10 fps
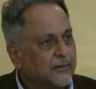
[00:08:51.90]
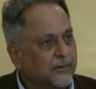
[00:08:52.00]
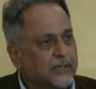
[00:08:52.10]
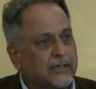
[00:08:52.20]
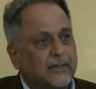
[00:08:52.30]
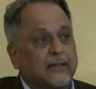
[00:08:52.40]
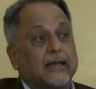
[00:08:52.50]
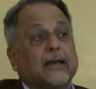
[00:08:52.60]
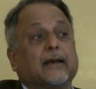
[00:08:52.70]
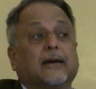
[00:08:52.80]

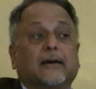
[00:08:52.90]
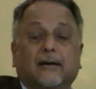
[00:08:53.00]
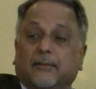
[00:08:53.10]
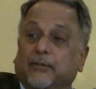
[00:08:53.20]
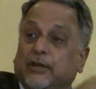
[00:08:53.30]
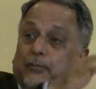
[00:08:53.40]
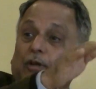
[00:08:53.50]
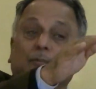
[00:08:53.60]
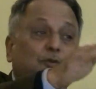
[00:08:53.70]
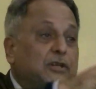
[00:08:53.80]
The
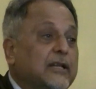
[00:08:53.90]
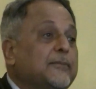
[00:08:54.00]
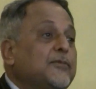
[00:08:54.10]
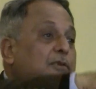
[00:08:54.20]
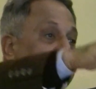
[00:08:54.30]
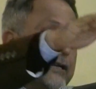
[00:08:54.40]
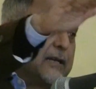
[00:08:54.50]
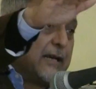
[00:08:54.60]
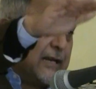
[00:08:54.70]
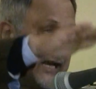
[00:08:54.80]
Mirpuri Muslims
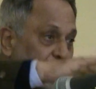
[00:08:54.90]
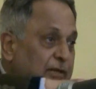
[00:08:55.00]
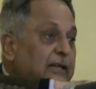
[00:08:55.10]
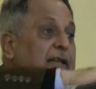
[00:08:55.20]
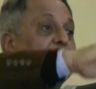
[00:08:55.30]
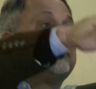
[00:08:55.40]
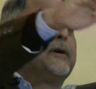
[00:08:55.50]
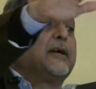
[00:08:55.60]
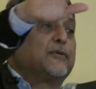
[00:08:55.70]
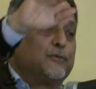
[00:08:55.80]
that are inhabiting that
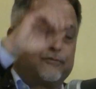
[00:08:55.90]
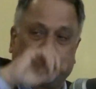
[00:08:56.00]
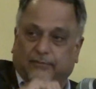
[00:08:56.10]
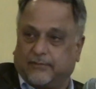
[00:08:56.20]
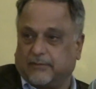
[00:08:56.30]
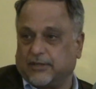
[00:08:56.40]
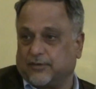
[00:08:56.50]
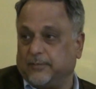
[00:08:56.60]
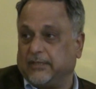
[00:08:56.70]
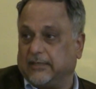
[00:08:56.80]
part of
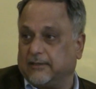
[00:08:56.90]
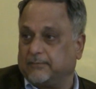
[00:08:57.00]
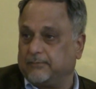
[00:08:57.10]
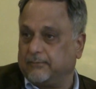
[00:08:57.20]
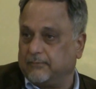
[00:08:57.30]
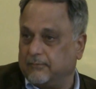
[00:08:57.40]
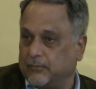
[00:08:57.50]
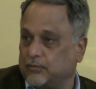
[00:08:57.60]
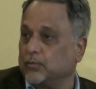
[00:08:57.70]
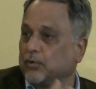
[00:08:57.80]
Kashmir,
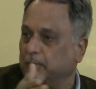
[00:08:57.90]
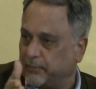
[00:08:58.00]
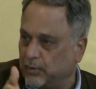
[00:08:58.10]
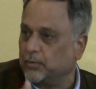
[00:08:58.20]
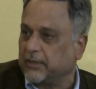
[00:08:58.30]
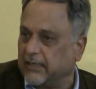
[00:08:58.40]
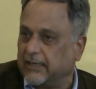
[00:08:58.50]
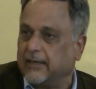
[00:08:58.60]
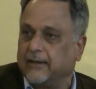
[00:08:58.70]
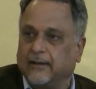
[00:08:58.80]
so-called POK,
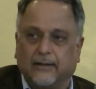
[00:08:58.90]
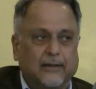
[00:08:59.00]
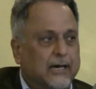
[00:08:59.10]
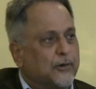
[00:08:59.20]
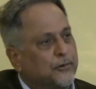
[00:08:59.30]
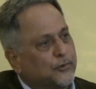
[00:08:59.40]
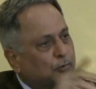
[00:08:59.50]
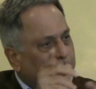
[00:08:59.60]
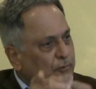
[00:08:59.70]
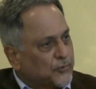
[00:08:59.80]
are going to
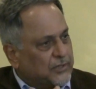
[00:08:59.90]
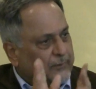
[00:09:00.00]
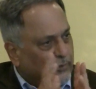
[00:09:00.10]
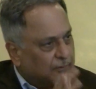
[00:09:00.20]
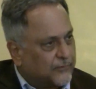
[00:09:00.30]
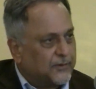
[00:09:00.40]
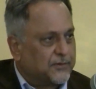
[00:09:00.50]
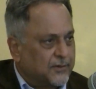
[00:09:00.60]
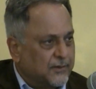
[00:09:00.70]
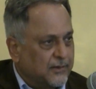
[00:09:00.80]
vote for Muslim
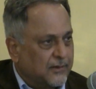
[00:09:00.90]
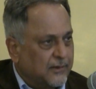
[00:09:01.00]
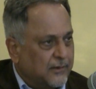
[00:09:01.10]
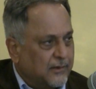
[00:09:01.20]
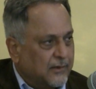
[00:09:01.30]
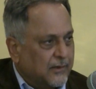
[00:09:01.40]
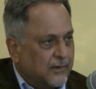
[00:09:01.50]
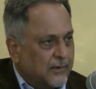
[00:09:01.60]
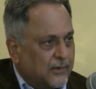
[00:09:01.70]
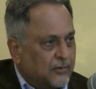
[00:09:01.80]
conference.
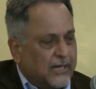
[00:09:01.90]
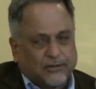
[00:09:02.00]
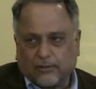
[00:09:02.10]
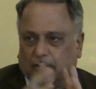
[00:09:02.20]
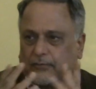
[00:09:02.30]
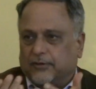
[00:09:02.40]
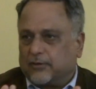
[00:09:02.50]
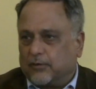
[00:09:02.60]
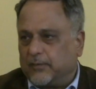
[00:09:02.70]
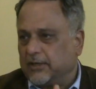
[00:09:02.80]
The national
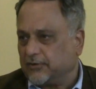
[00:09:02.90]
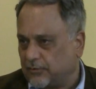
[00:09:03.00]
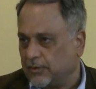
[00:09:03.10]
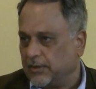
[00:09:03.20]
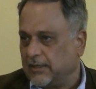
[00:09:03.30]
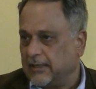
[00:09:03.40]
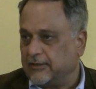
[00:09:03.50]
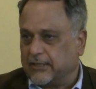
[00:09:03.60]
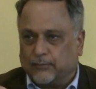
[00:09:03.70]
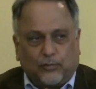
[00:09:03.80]
conference is going to be destroyed.
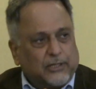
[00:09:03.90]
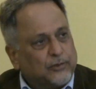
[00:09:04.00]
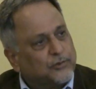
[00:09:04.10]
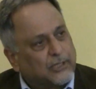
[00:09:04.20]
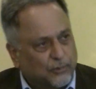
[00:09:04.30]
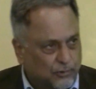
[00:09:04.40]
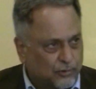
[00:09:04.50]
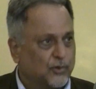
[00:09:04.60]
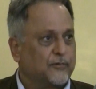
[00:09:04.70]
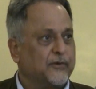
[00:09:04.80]
Jammu Hindus are
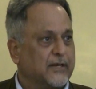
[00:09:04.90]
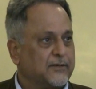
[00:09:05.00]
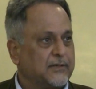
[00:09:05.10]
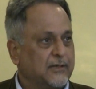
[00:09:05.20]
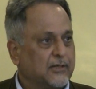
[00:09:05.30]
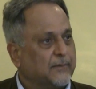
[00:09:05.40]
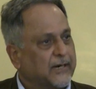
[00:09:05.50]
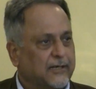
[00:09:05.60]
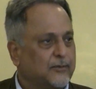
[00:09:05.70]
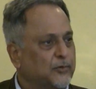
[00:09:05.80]
to vote for us.
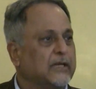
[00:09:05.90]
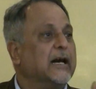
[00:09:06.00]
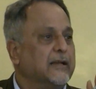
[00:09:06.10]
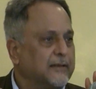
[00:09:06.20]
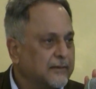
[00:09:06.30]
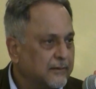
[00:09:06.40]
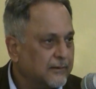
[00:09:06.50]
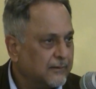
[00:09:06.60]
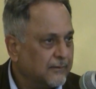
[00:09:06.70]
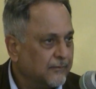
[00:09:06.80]
Hamari to buri halat.
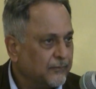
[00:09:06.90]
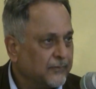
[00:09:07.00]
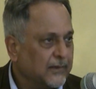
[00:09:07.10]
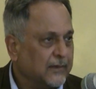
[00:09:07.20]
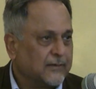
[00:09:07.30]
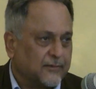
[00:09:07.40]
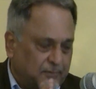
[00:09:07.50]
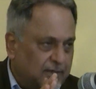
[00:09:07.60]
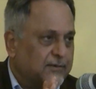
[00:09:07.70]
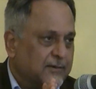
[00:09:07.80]
He
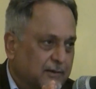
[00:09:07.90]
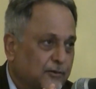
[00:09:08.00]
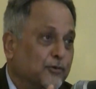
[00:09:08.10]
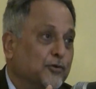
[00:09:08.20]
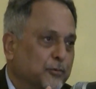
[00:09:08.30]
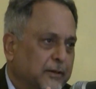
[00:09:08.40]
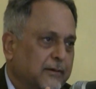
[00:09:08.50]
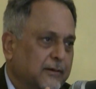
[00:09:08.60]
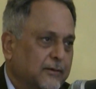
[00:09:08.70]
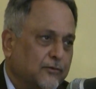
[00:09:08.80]
said, please don't do it.
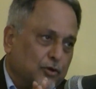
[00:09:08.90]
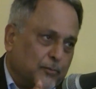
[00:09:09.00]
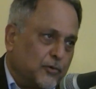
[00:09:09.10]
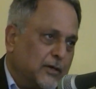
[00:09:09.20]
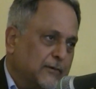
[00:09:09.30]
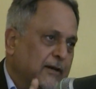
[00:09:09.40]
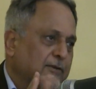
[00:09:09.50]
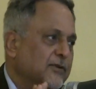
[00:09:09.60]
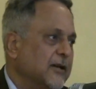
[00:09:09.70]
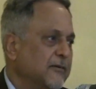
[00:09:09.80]
Stop your
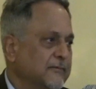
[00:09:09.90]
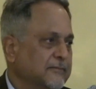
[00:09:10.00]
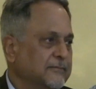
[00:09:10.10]
advancement.